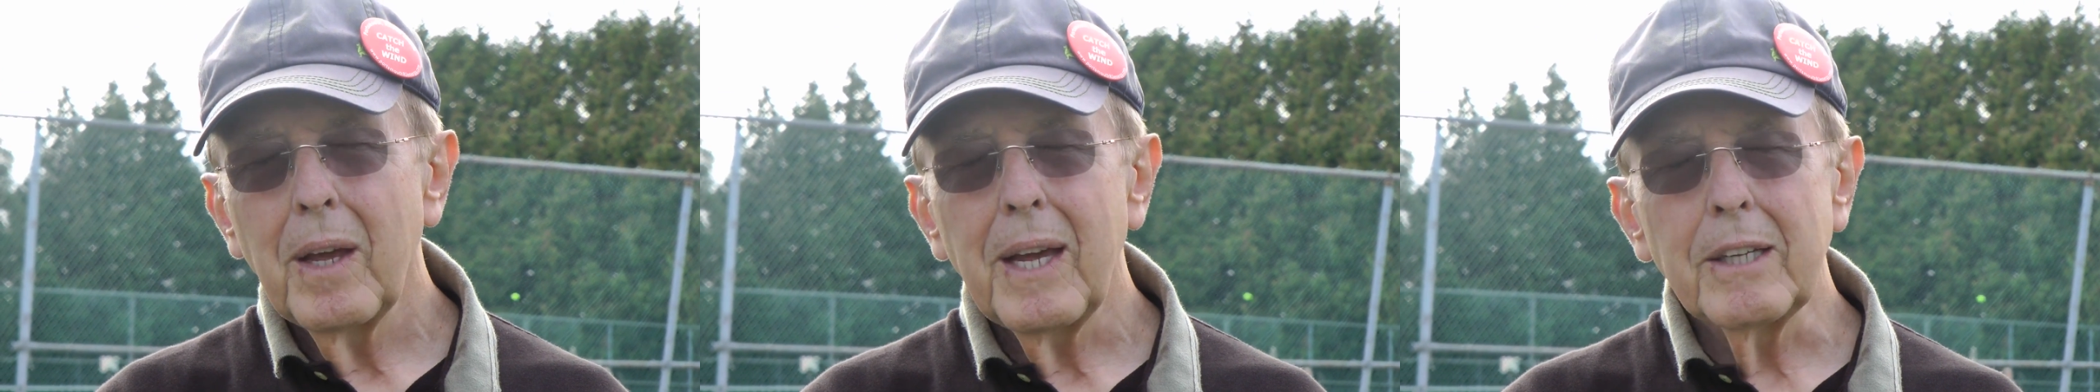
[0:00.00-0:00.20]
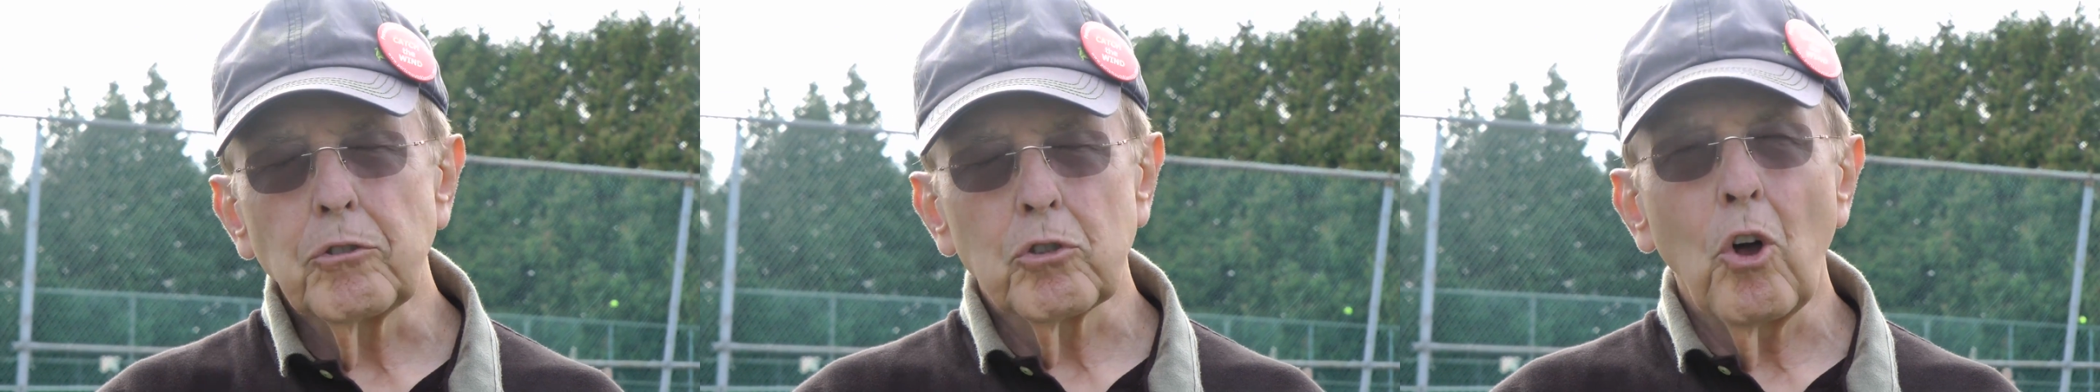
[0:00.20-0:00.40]

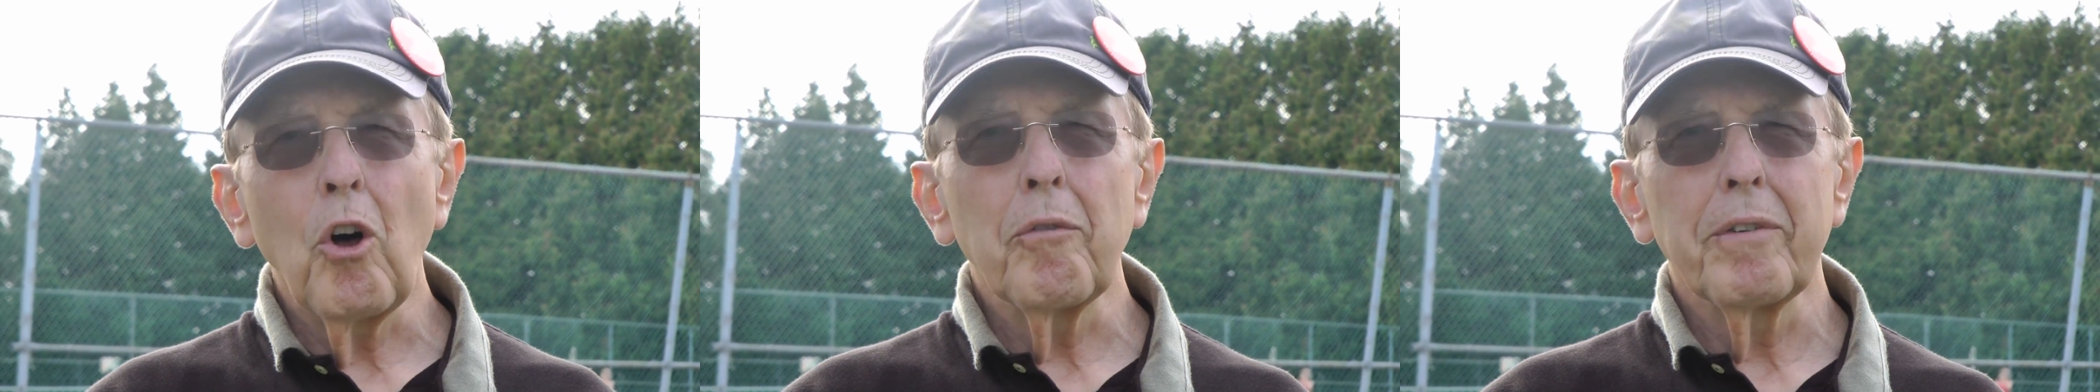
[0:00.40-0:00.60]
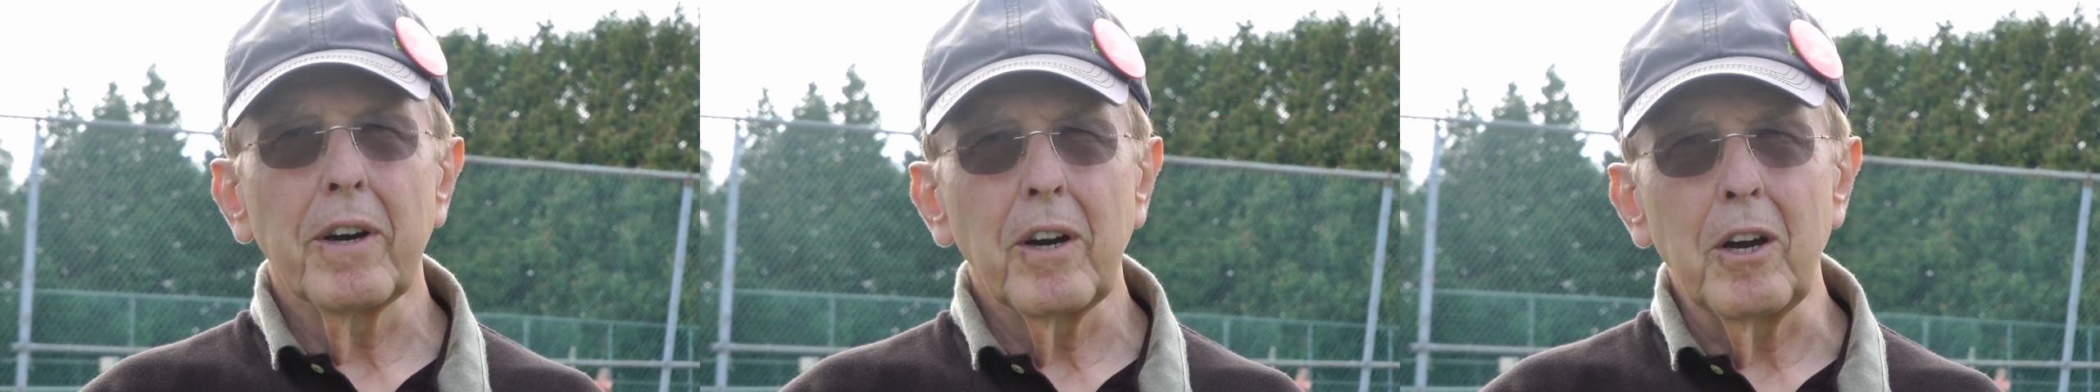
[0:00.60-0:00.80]
It's
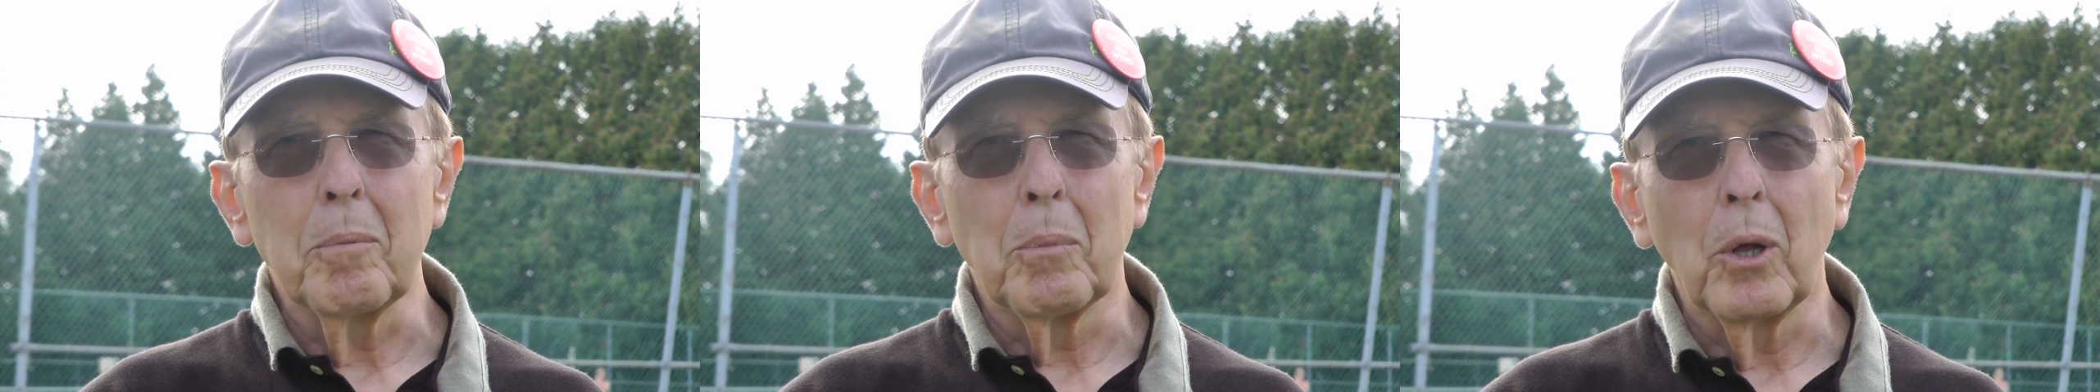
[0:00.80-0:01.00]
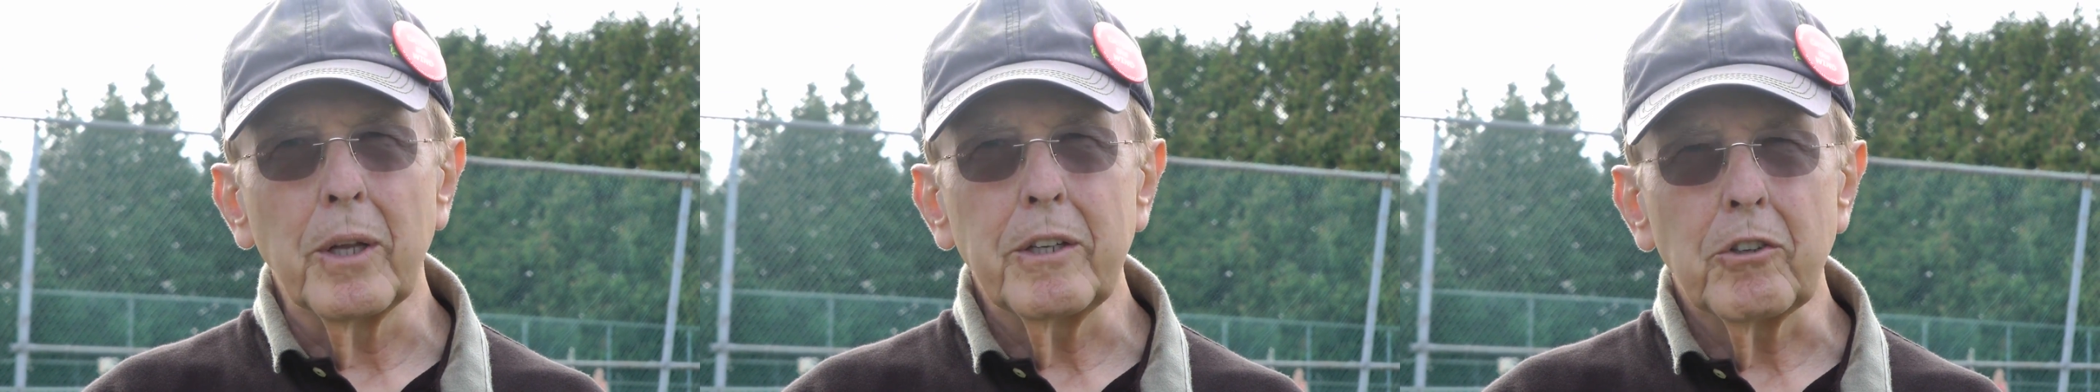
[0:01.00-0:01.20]
all
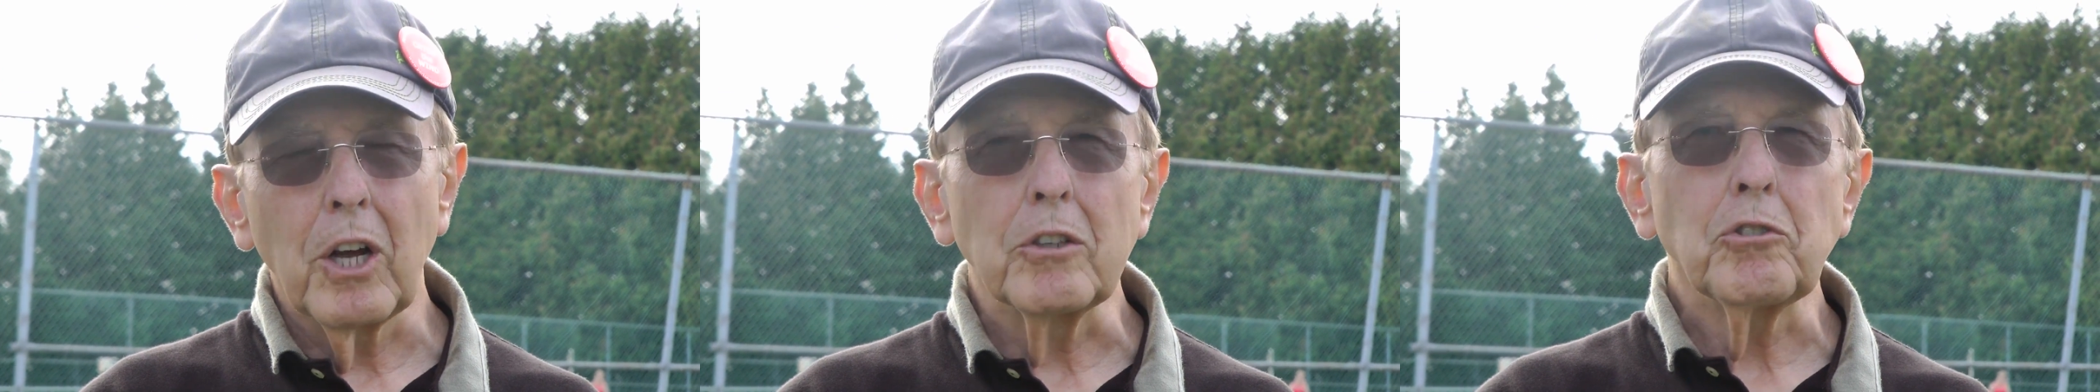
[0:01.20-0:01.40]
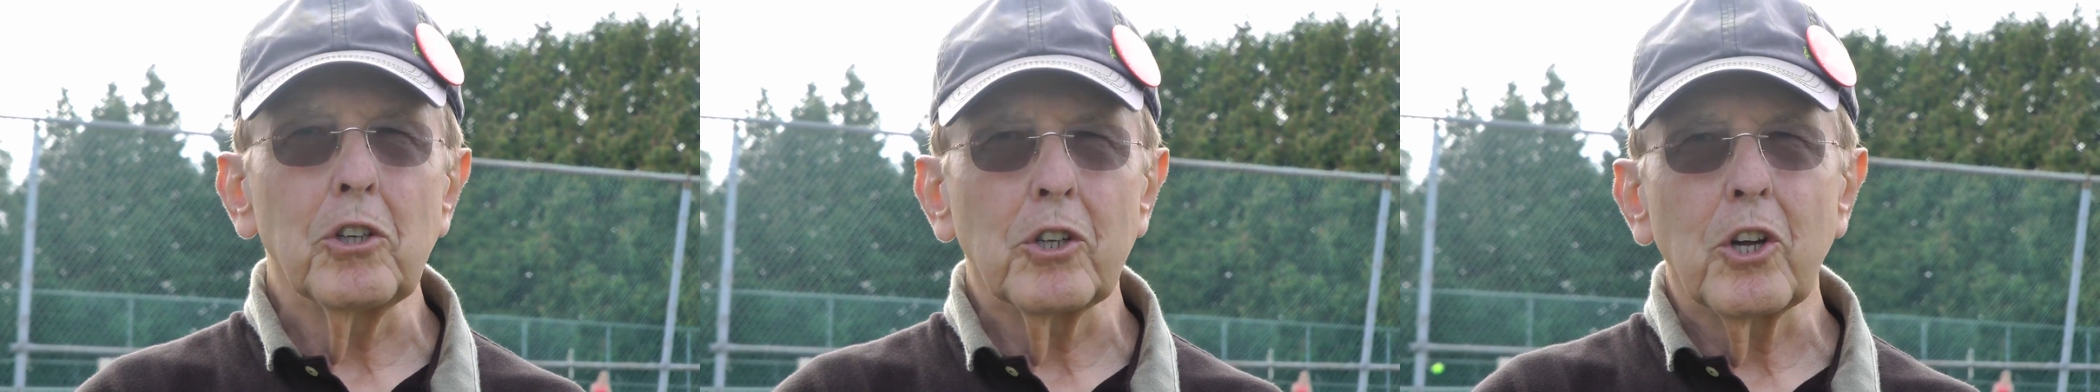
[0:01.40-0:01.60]
variable. It
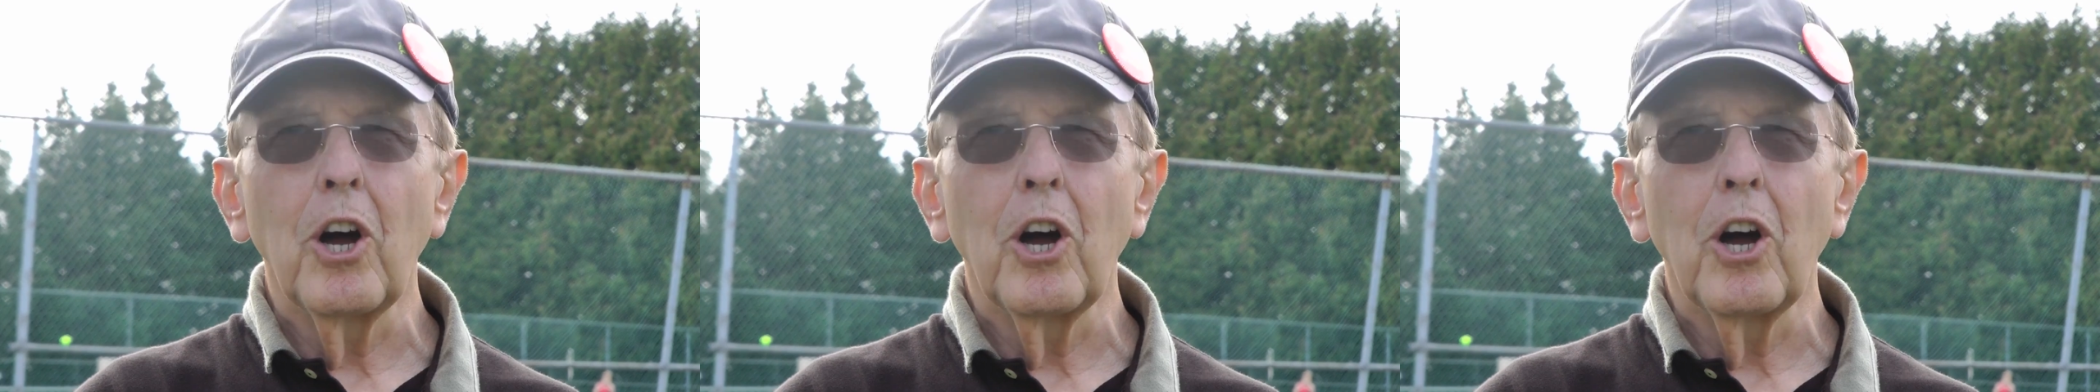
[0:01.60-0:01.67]
doesn't